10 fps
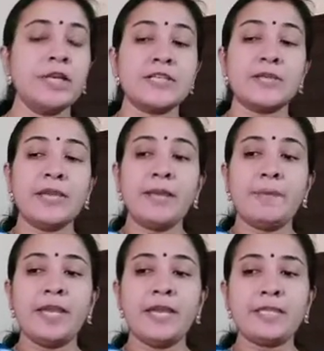So a
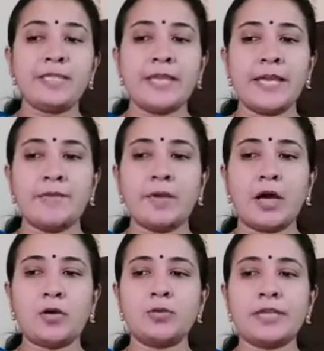maid came
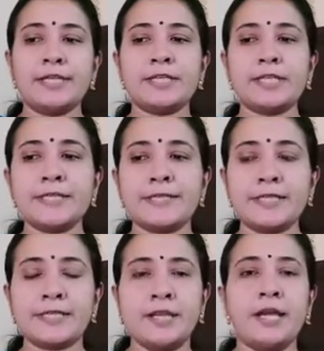out and she
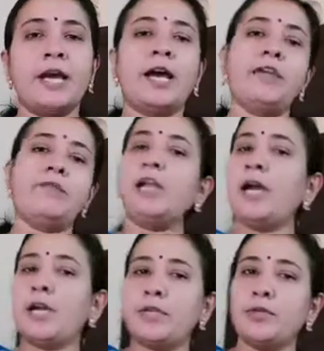said, I will
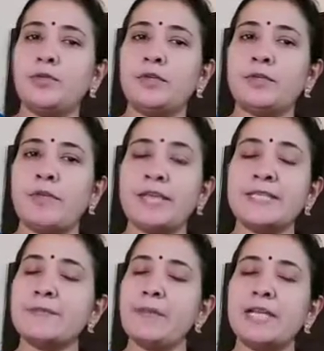hire you with my
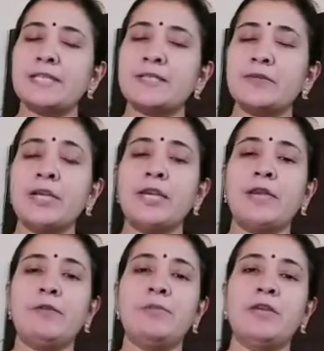smiles. Okay, I
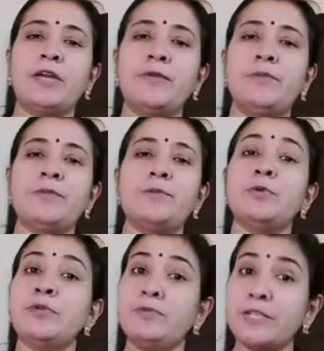will be
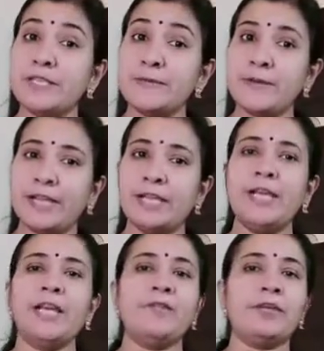beautifully smile.
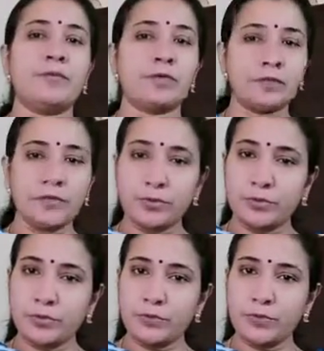When whatever you
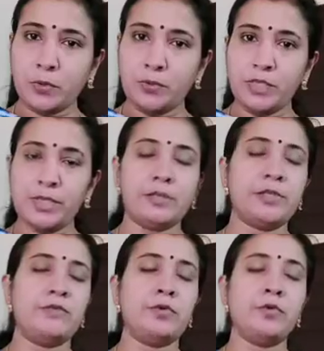do for me, I'll
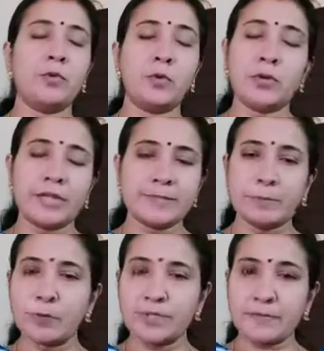give you more and
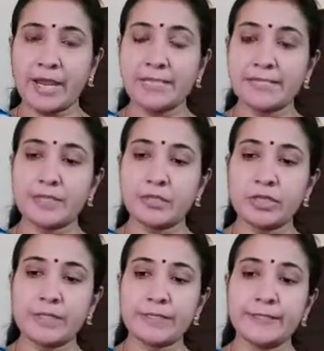more smiles in
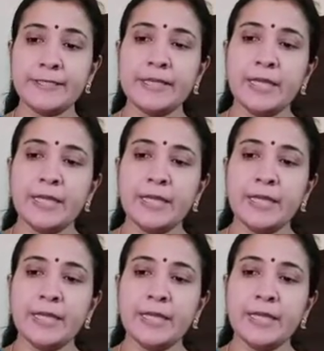return.